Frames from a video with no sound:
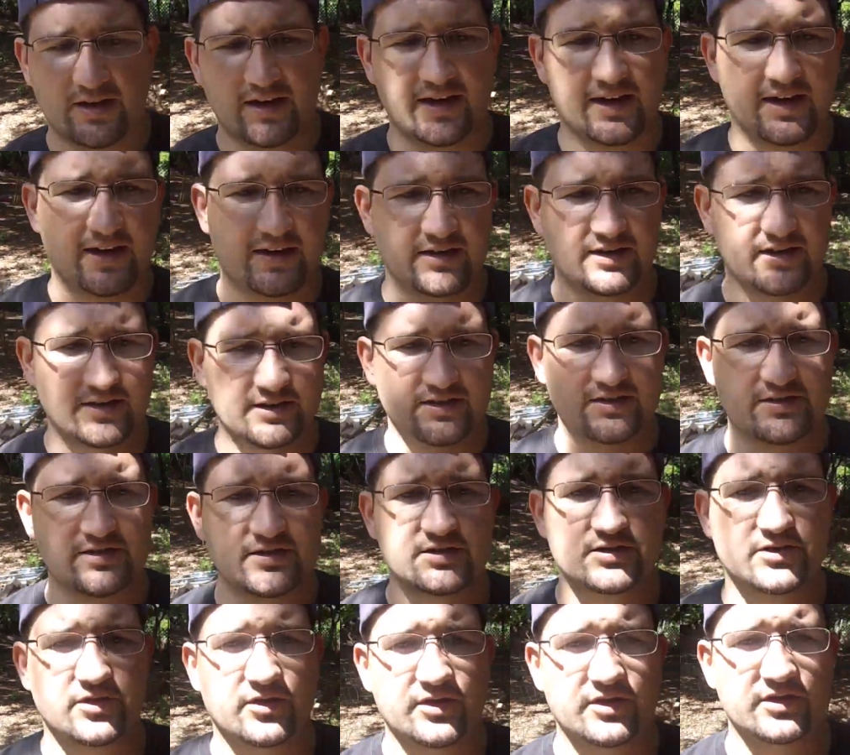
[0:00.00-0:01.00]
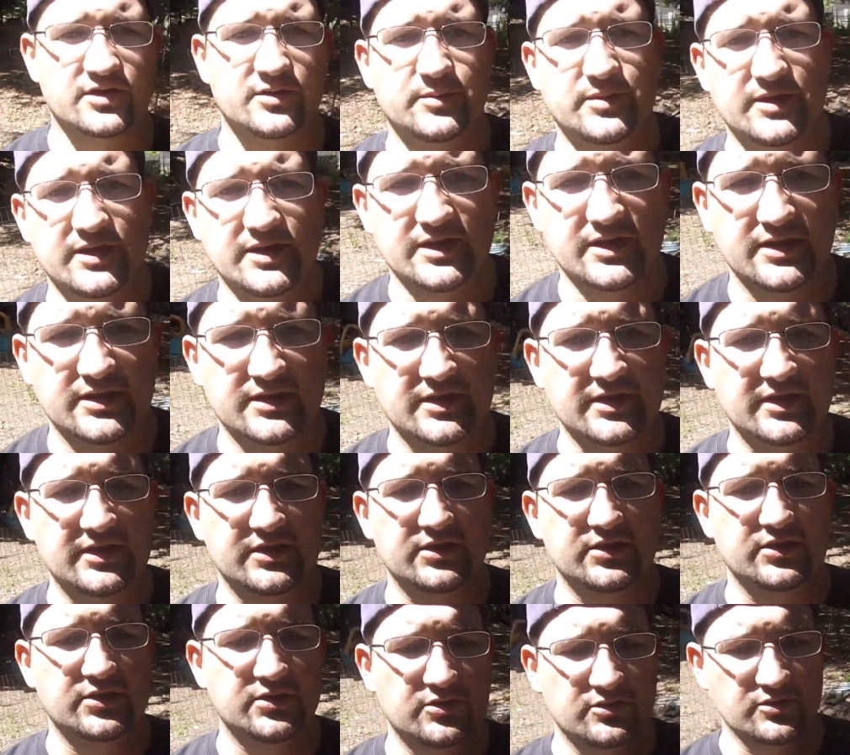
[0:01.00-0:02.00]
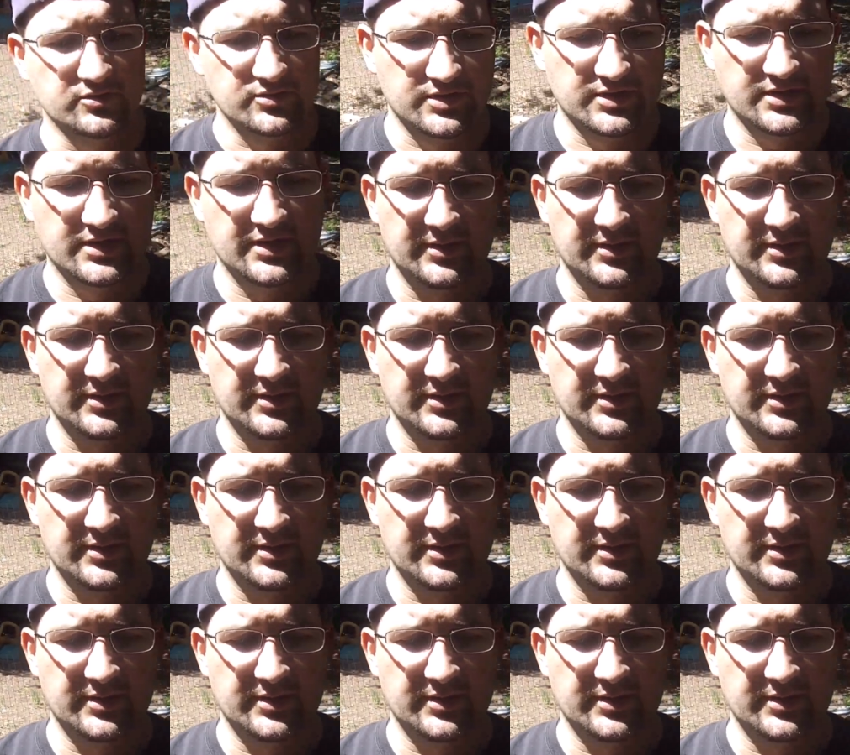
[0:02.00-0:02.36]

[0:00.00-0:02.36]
and this is going to be the new